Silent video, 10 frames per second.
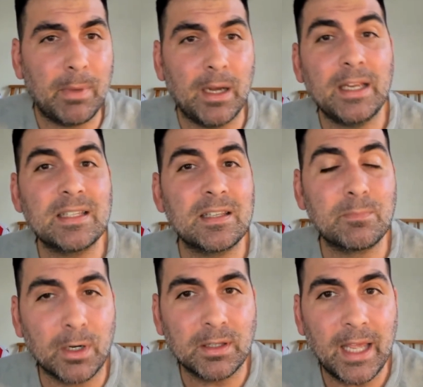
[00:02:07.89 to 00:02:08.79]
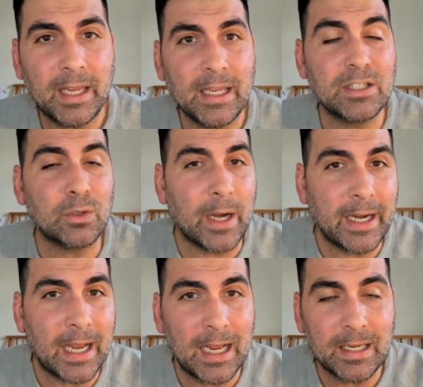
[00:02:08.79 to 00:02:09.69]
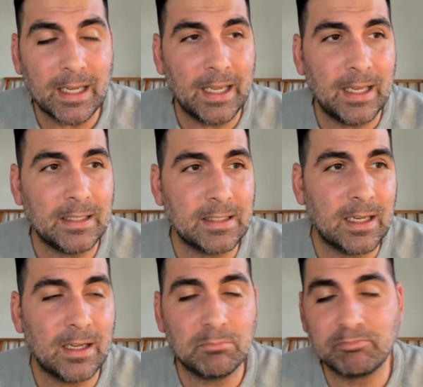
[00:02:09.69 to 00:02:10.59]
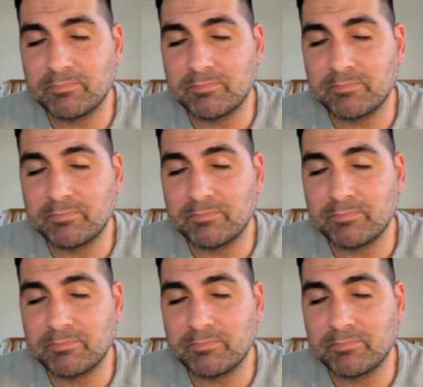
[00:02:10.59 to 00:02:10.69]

but it is his birthday. He's a great guy, and I